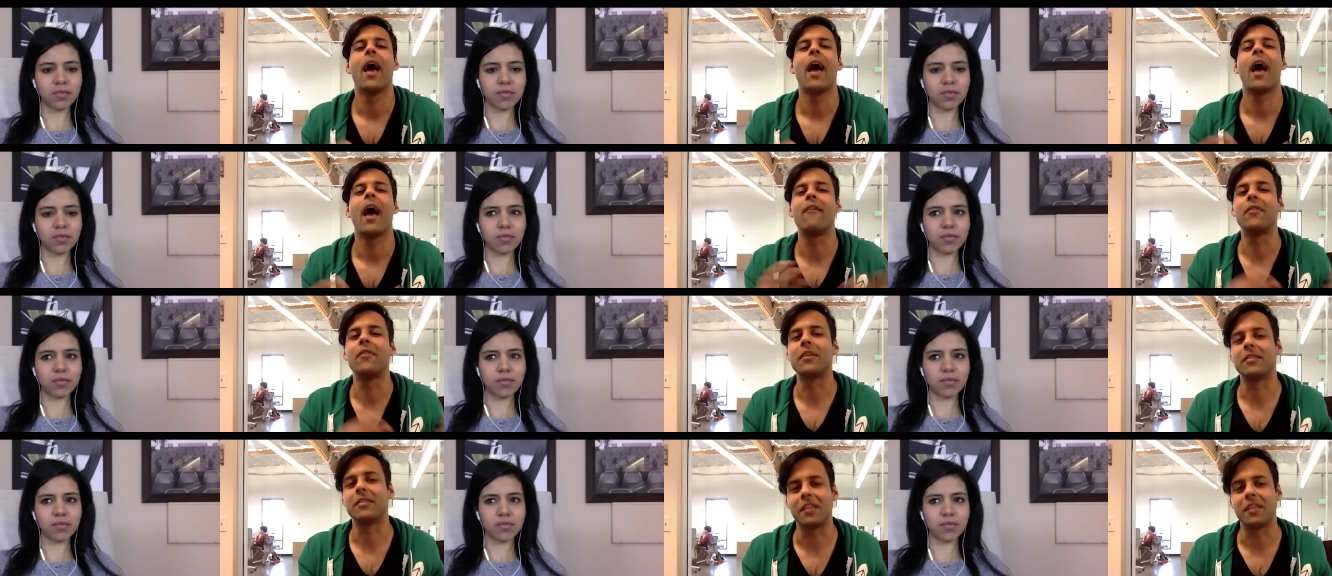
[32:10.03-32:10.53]

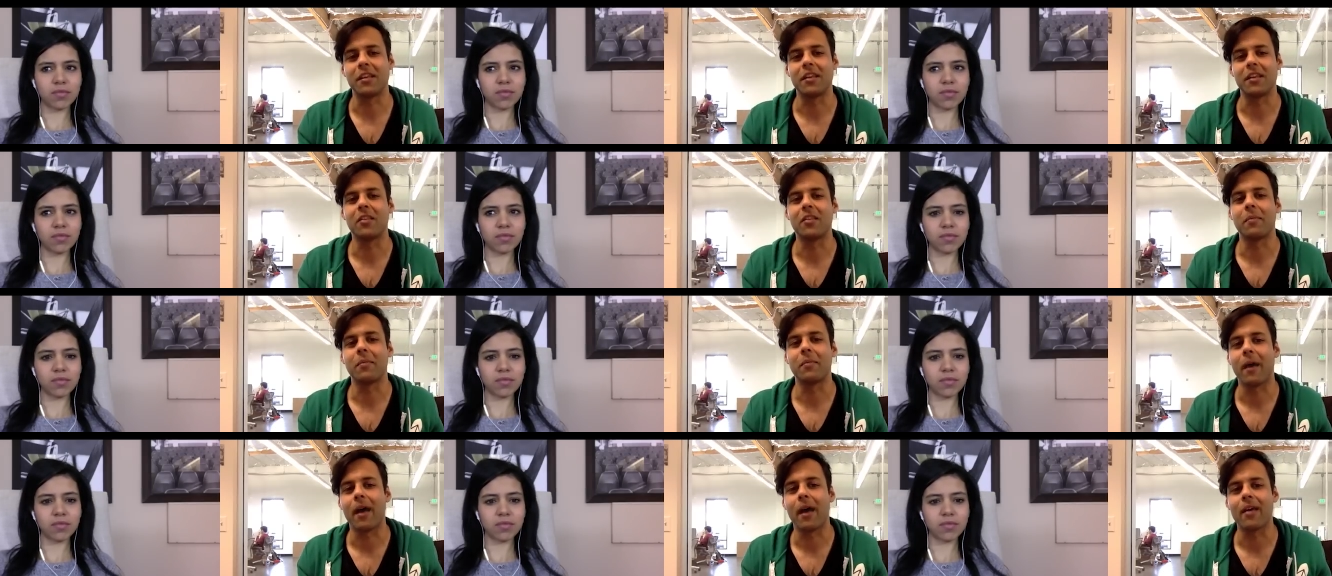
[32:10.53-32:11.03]
Speaker 1: having seen
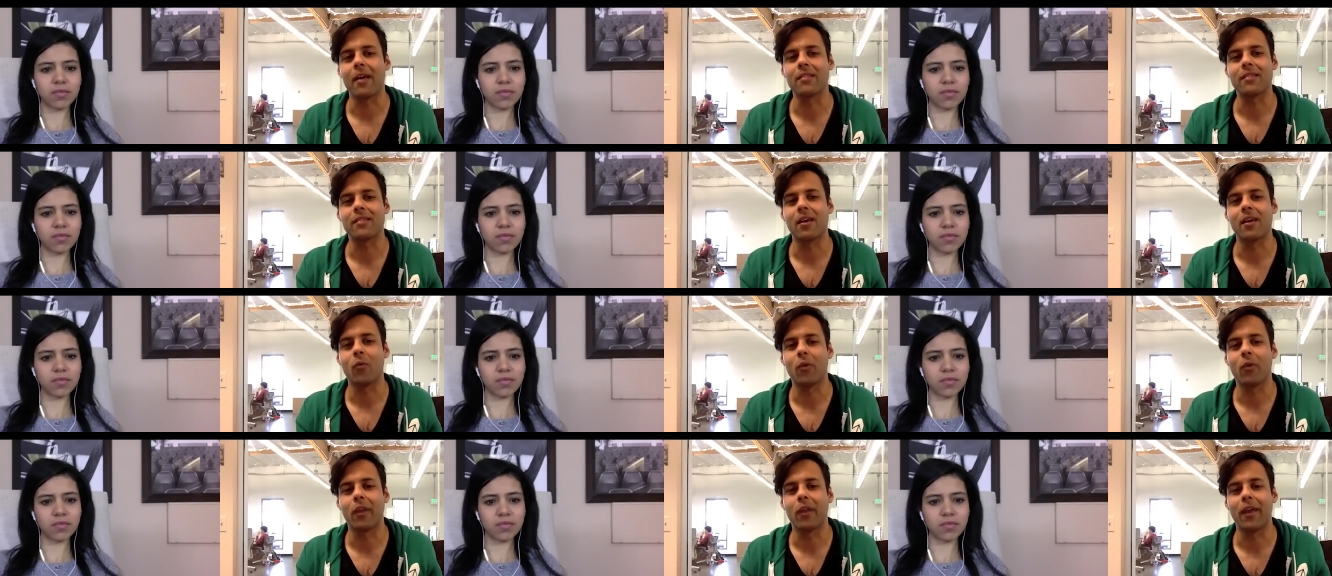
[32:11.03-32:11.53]
in the past
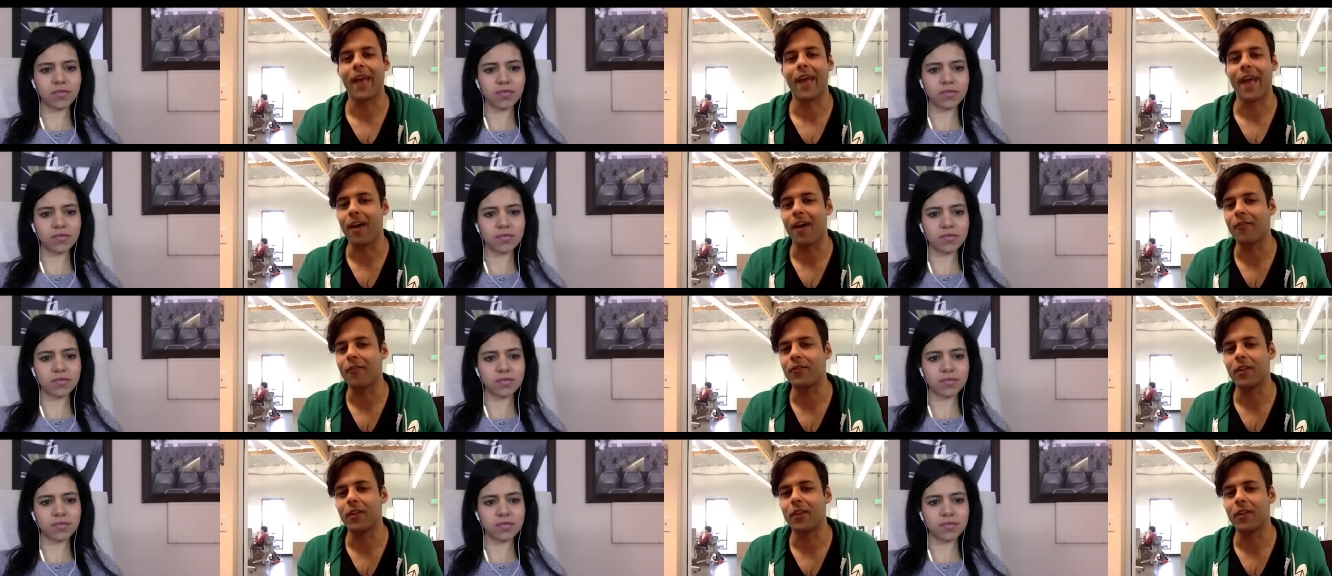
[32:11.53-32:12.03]
that when I
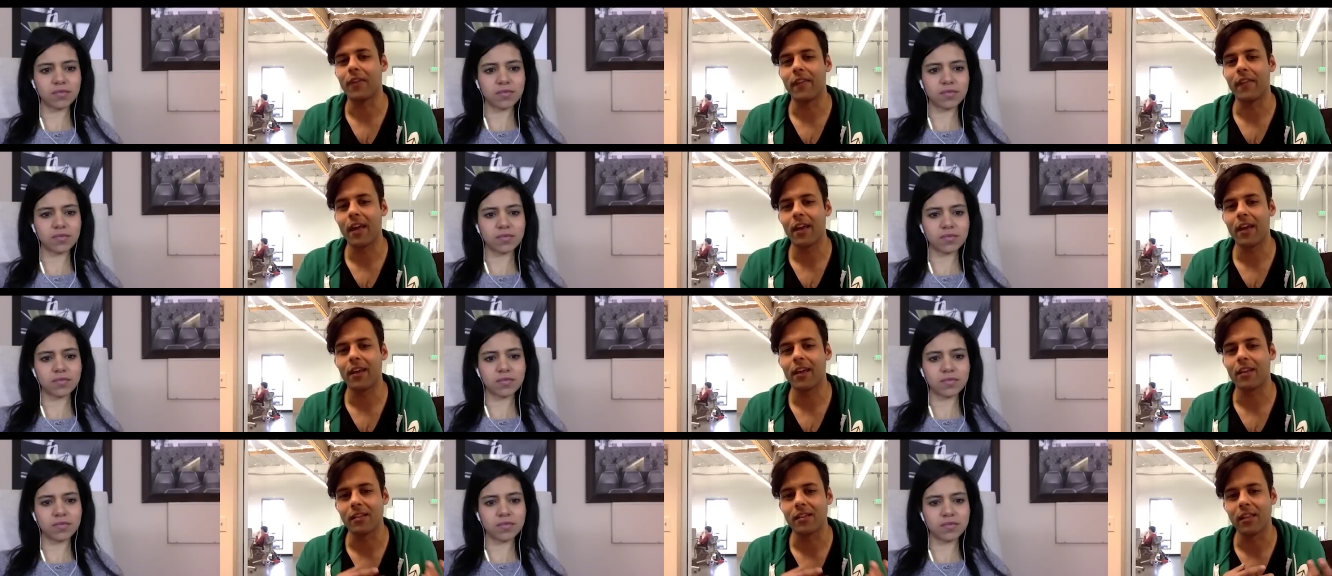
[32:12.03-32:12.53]
have done
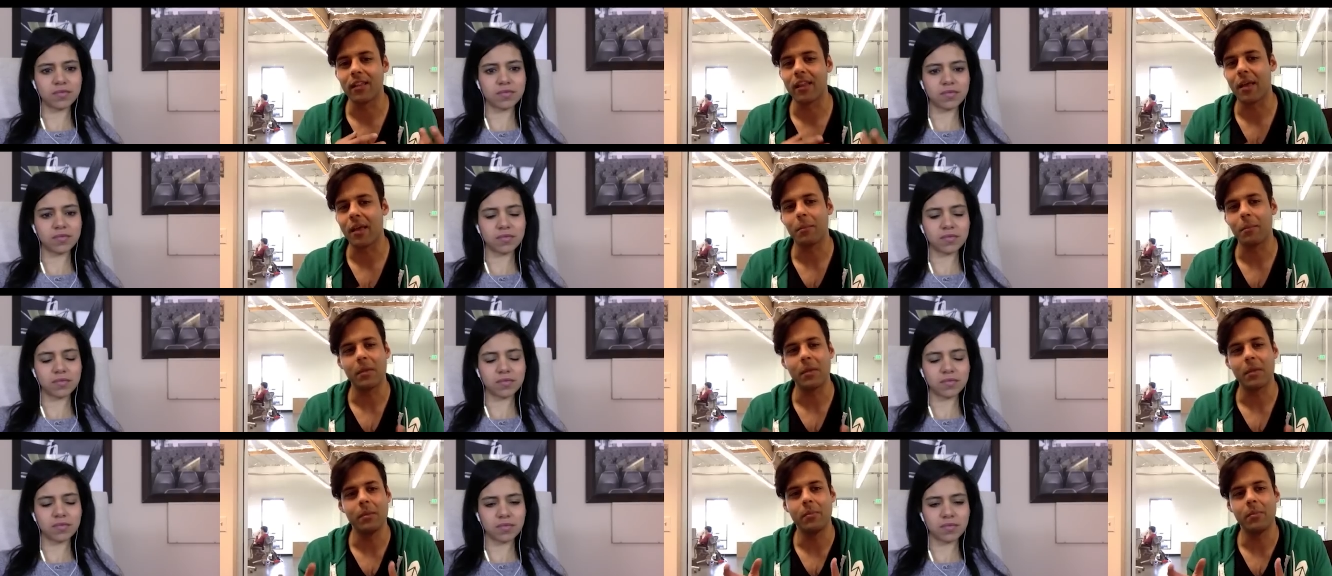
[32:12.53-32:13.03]
that, it's
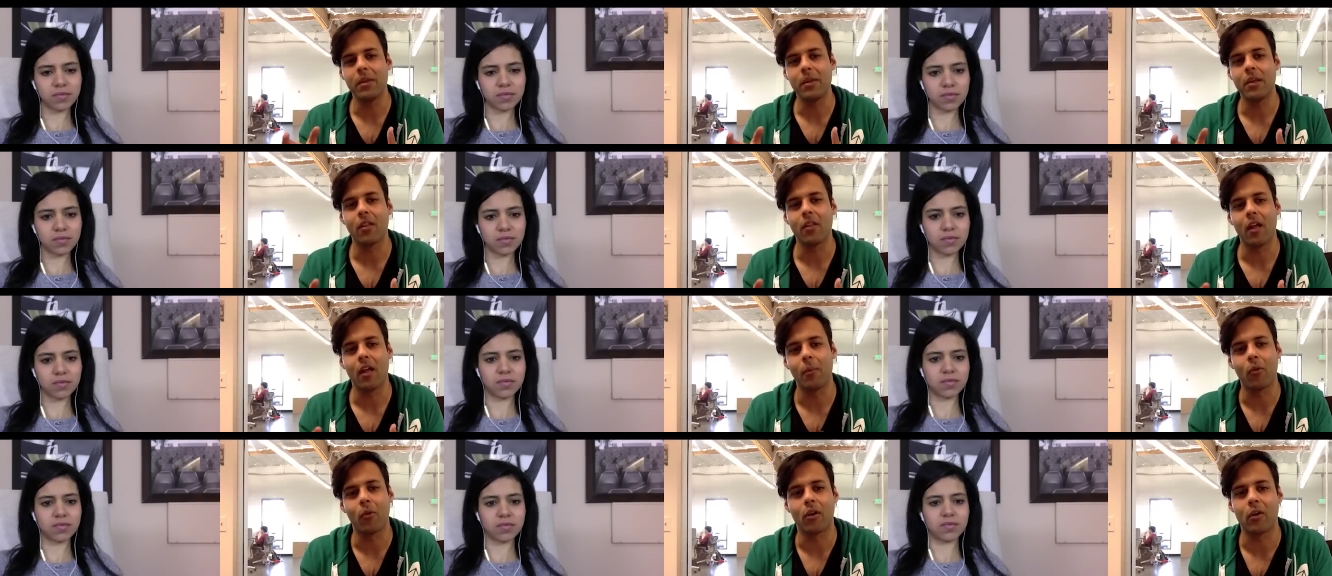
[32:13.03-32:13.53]
let me be
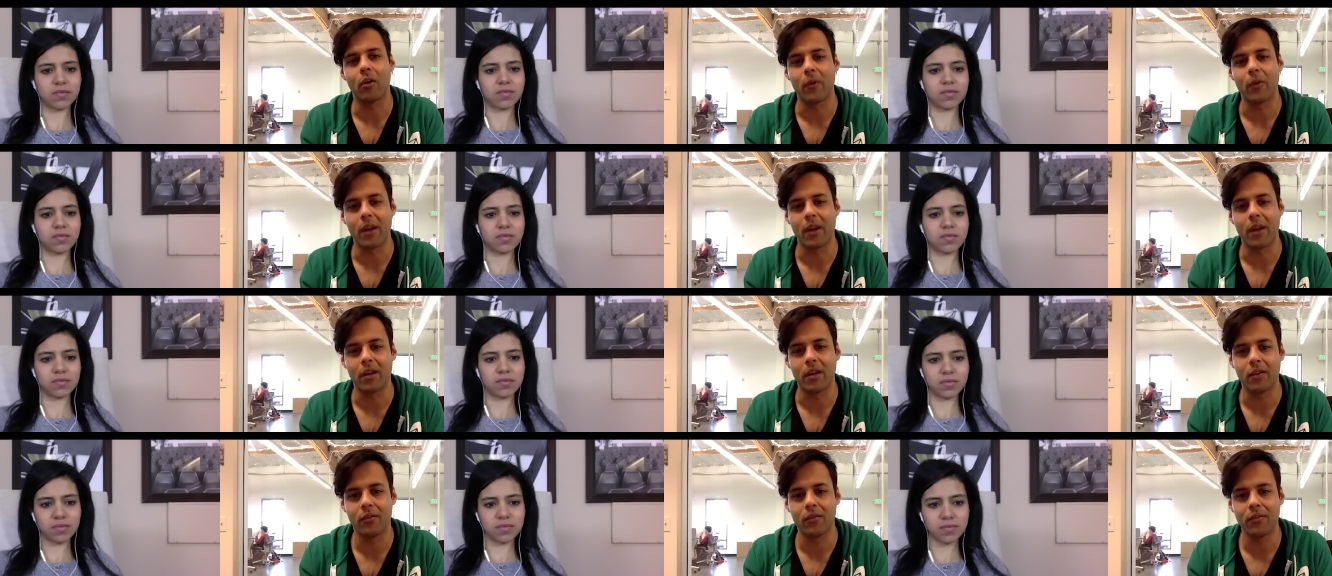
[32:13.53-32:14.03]
a lot more
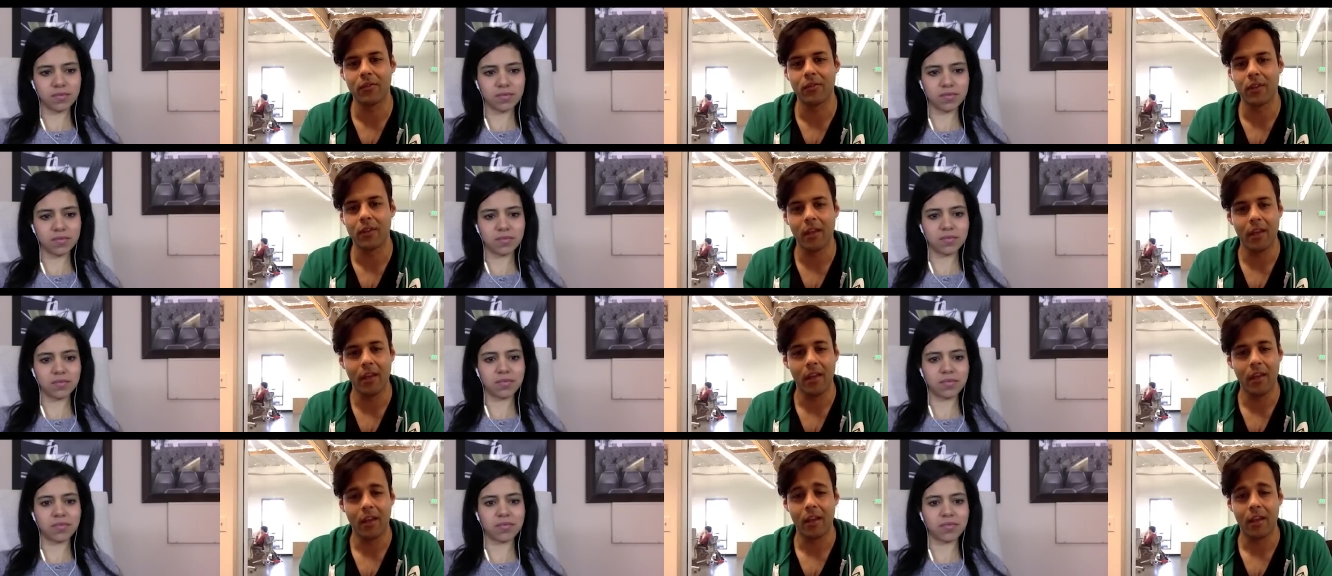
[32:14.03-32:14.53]
creative
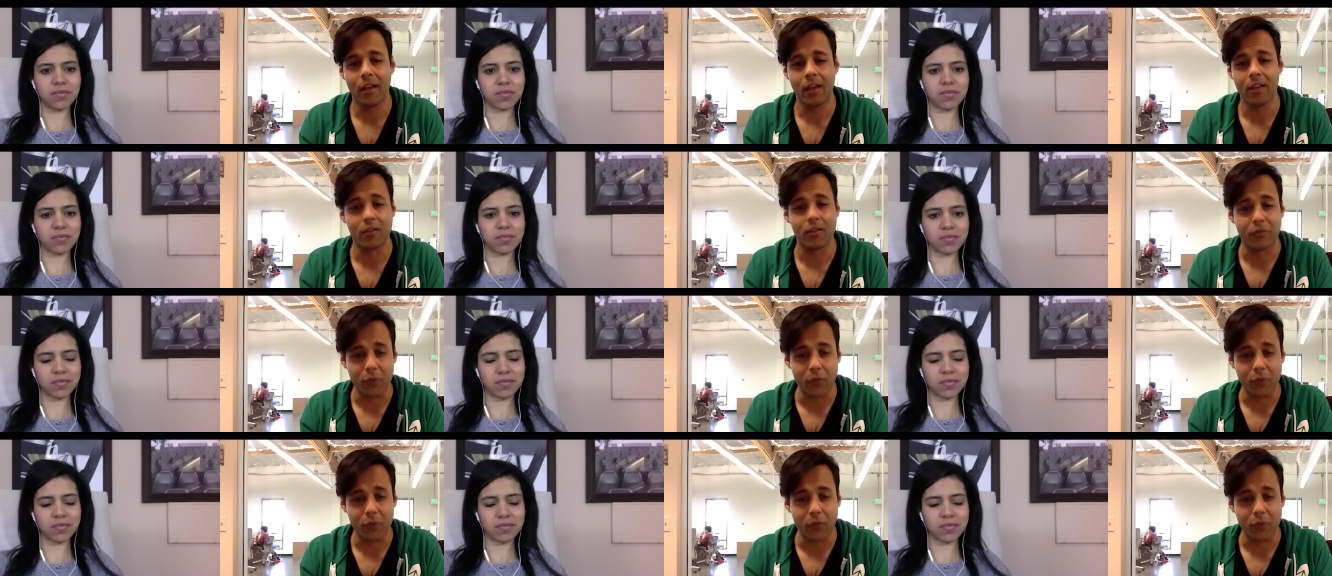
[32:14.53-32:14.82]
in the